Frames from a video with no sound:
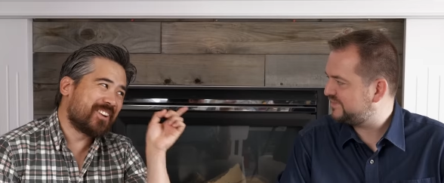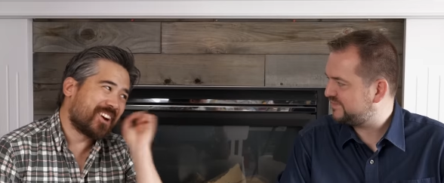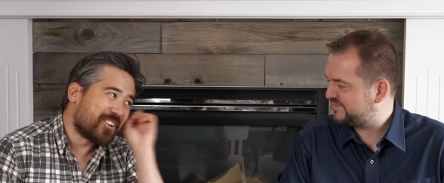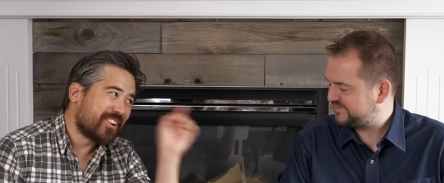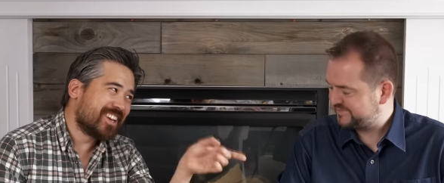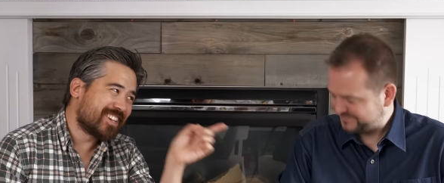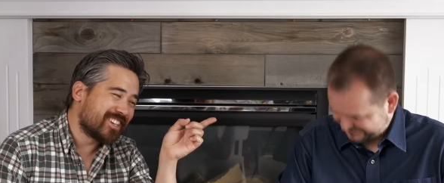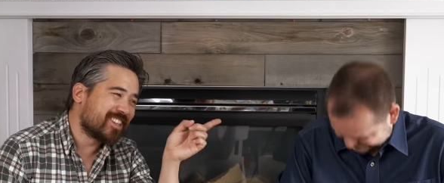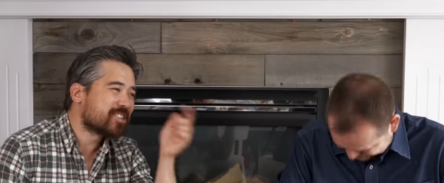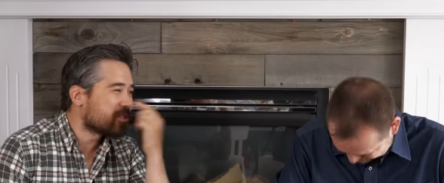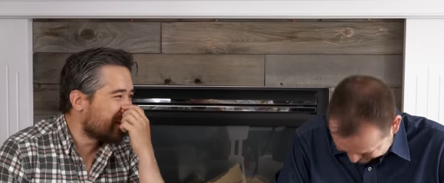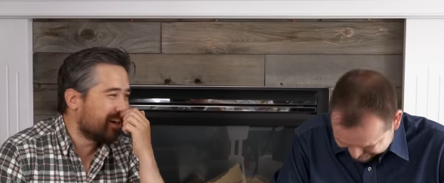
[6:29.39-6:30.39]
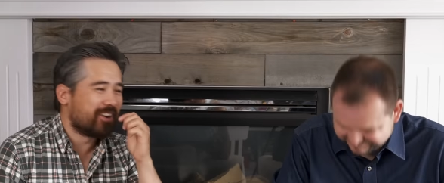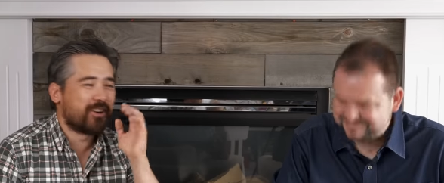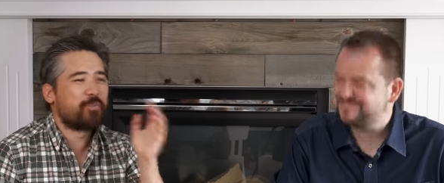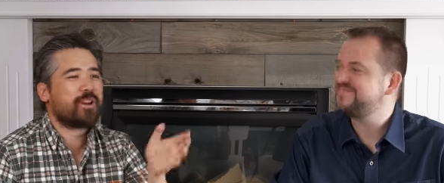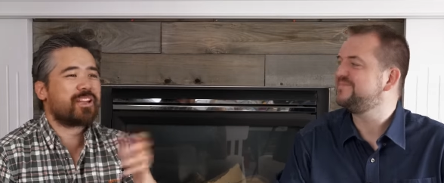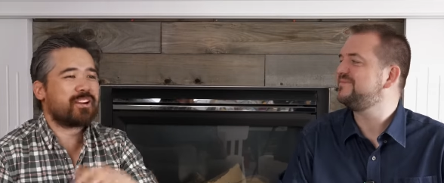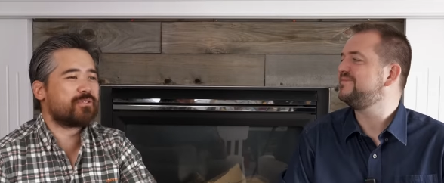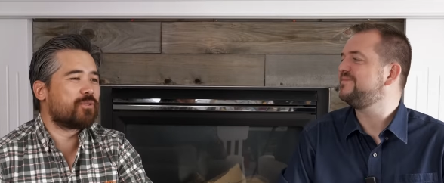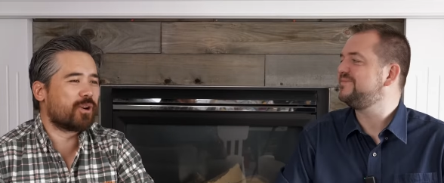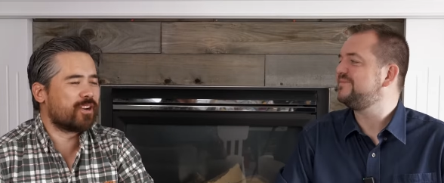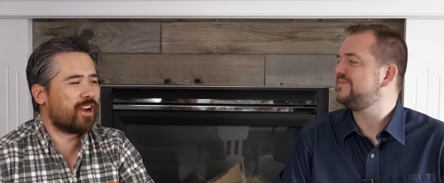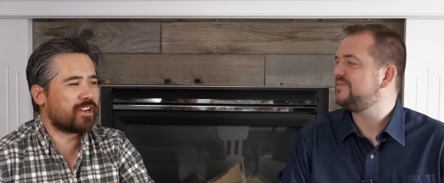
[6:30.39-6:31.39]
Speaker 1: very ridiculous yes. right now. Nobody can
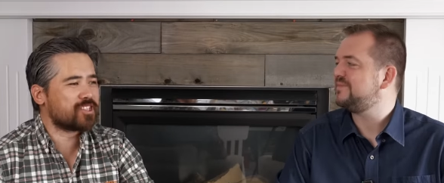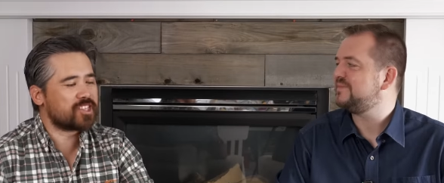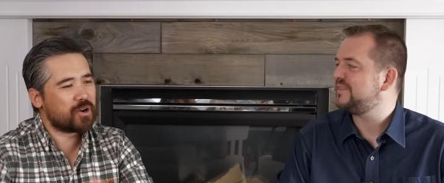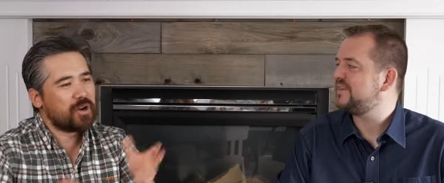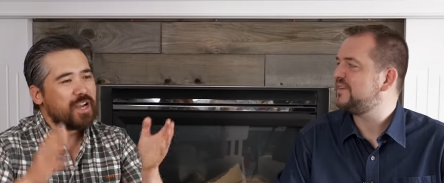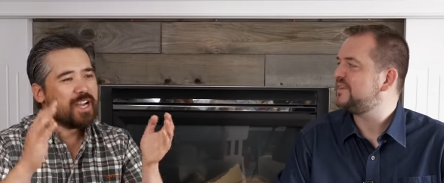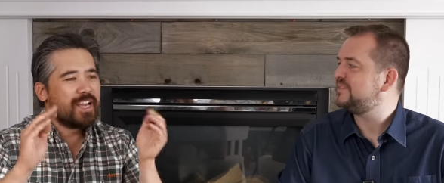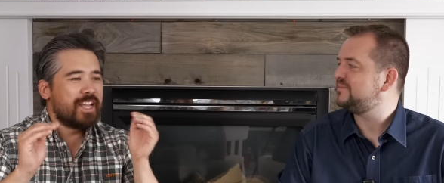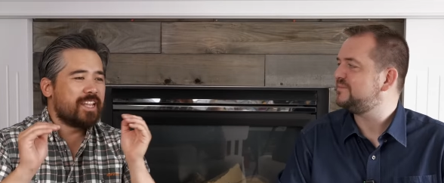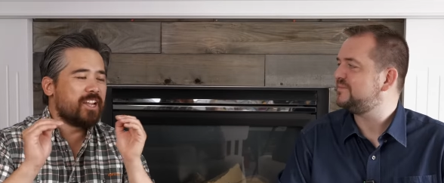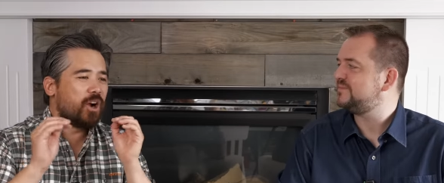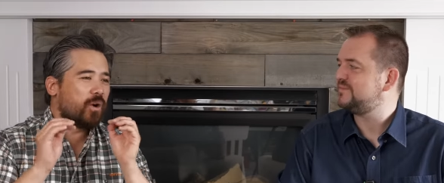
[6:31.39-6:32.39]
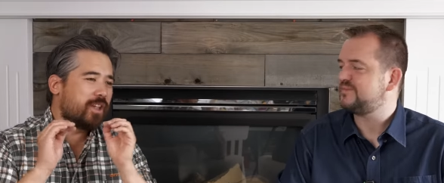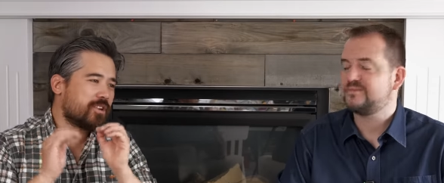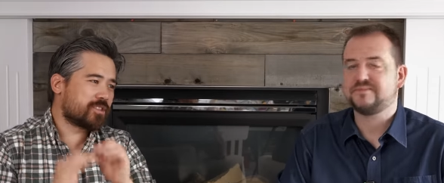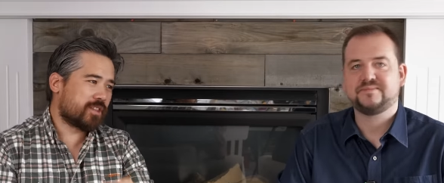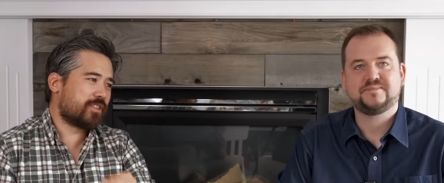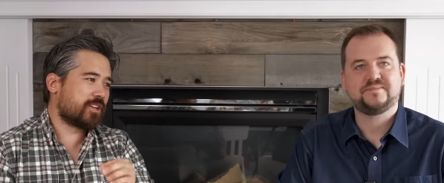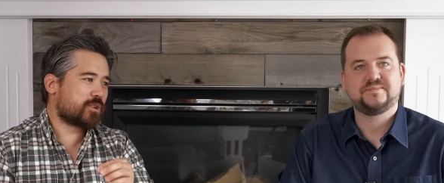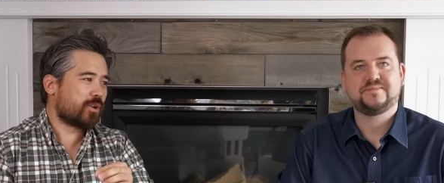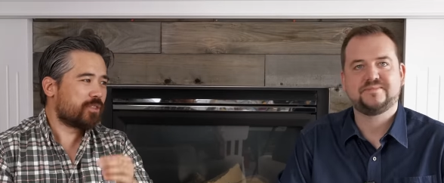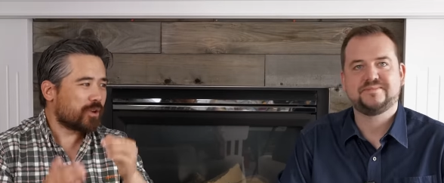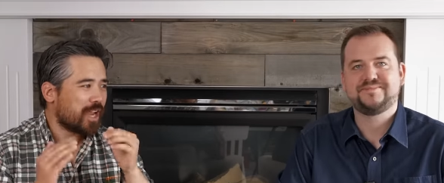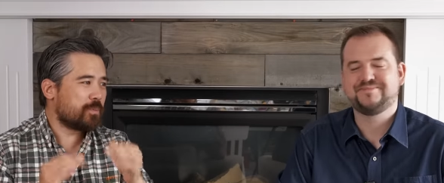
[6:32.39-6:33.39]
afford Nocts. So, you know, here's the thing,
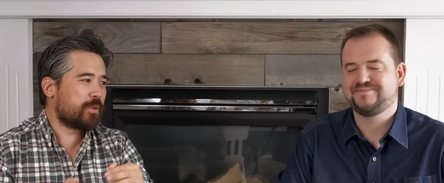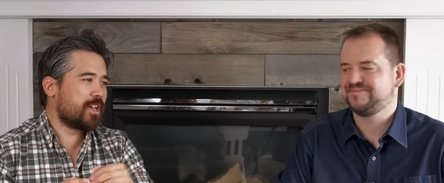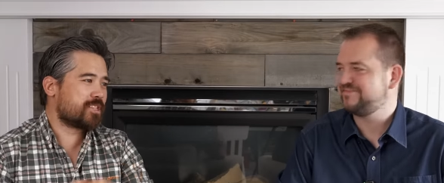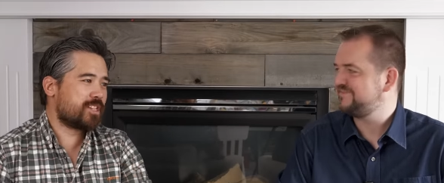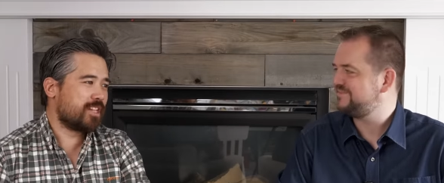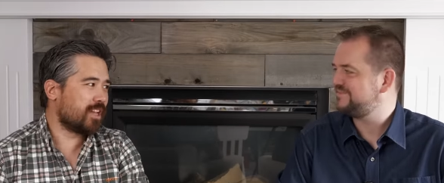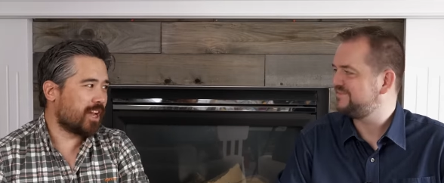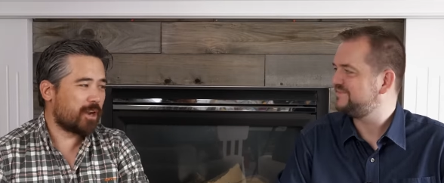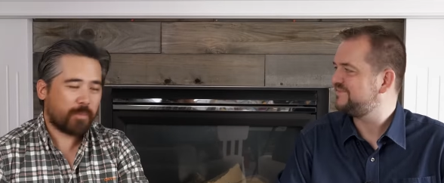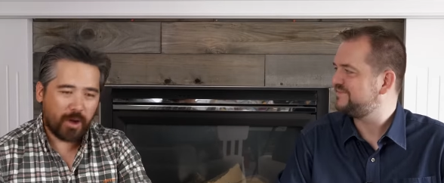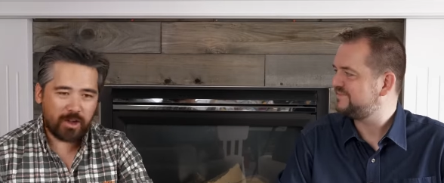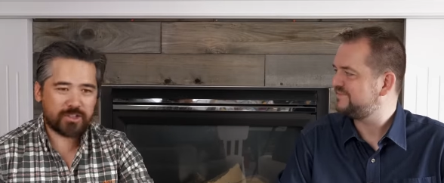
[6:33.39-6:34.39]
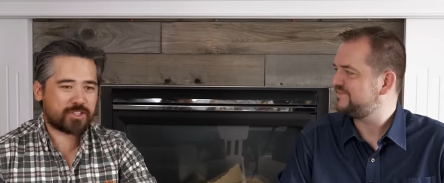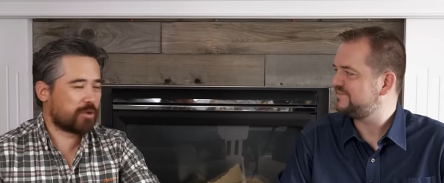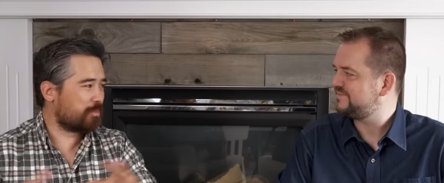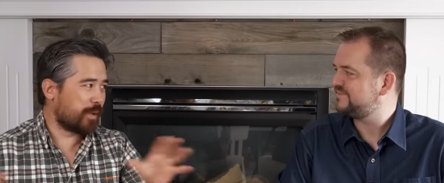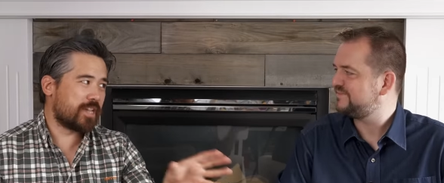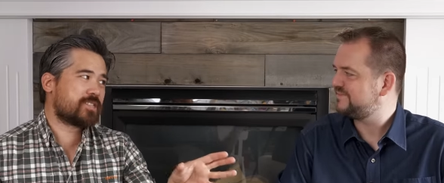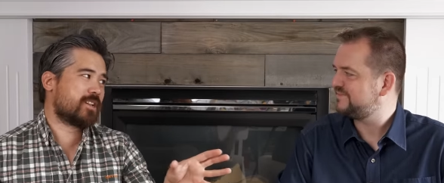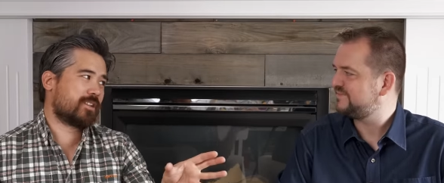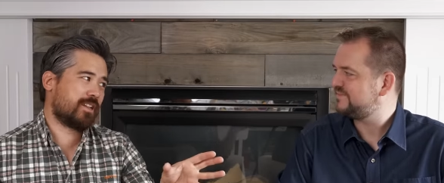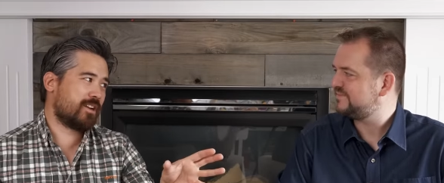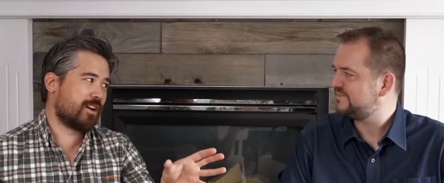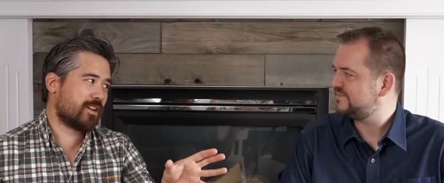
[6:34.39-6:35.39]
Jordan. Their APS-C lineup also
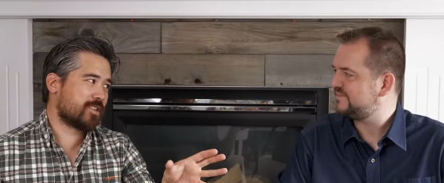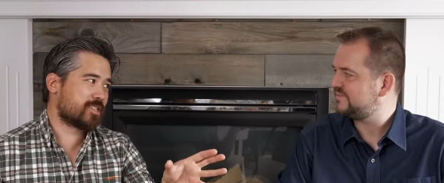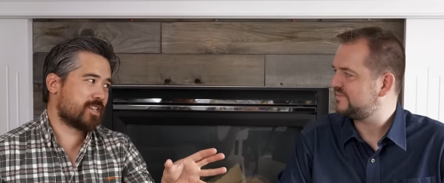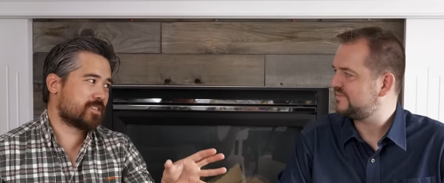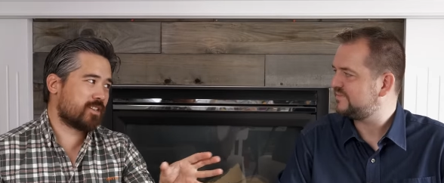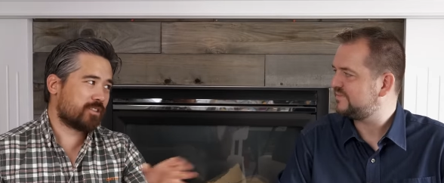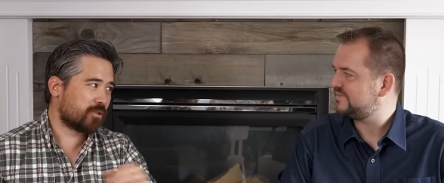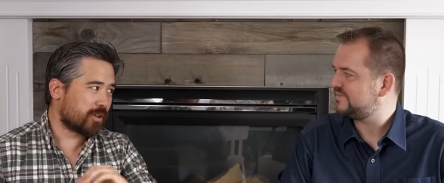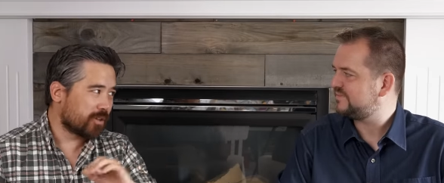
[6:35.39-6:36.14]
basically non-existent. They're